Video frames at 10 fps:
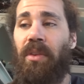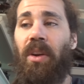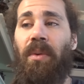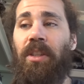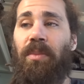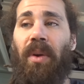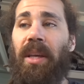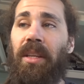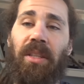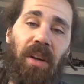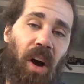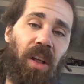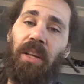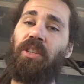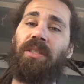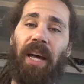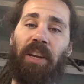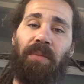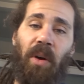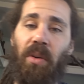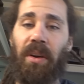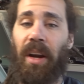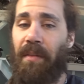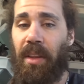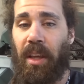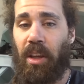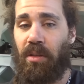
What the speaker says: You don't want to spray this all inside your motor and everything.